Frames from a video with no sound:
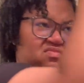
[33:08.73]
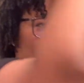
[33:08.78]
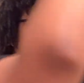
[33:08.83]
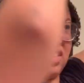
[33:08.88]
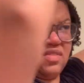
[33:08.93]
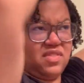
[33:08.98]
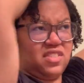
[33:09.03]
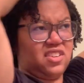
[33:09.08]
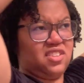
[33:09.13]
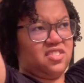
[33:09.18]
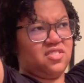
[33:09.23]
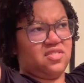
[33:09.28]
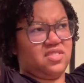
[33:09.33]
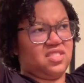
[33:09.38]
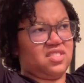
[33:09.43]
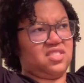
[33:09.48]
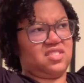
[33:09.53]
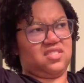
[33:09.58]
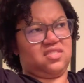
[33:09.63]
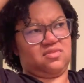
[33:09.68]
I'm gonna do it
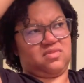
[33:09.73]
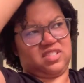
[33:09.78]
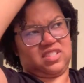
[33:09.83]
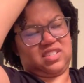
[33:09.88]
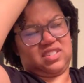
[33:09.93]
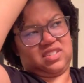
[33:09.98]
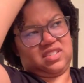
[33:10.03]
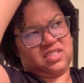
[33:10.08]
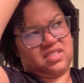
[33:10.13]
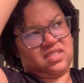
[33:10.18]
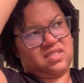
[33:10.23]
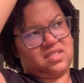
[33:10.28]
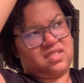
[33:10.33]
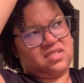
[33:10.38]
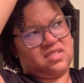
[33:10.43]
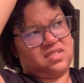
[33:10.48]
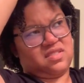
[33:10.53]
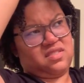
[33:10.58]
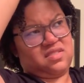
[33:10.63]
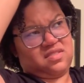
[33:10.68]
this way.
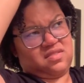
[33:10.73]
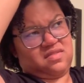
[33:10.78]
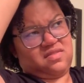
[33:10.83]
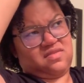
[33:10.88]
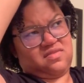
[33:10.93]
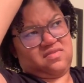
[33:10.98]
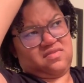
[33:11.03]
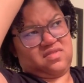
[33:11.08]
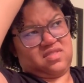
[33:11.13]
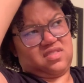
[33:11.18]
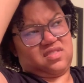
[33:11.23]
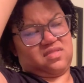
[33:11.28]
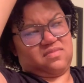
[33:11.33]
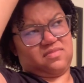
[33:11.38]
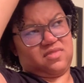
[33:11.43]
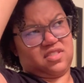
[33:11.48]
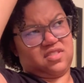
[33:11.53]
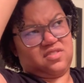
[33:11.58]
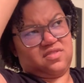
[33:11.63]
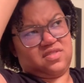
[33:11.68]
Yeah, I'm
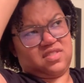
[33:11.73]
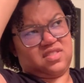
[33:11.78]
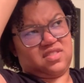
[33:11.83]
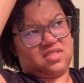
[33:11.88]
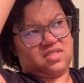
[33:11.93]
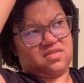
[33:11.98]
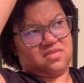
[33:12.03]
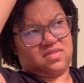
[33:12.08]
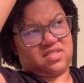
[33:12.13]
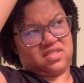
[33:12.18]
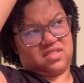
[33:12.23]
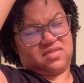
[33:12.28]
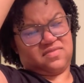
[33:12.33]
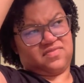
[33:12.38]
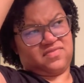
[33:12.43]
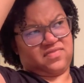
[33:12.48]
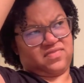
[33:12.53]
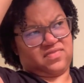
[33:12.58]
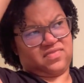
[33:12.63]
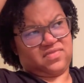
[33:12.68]
gonna do it this way.
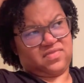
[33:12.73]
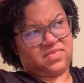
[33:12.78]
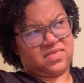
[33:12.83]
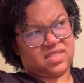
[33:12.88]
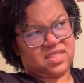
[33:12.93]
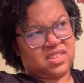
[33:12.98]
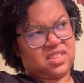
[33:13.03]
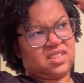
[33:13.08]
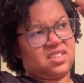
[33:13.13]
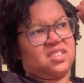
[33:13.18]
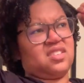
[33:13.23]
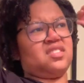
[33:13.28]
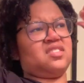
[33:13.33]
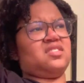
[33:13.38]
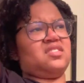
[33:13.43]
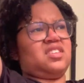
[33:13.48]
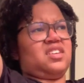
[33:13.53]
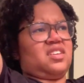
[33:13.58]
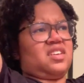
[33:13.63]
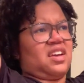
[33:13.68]

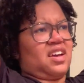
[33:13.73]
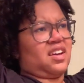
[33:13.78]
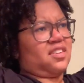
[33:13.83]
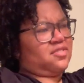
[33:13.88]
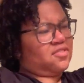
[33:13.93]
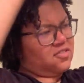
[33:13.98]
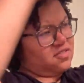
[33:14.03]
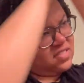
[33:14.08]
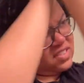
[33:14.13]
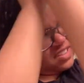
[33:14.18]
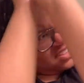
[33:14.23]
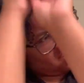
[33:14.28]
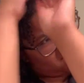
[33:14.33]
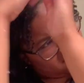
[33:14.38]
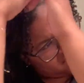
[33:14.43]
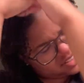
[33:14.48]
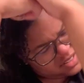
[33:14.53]
Take half of it.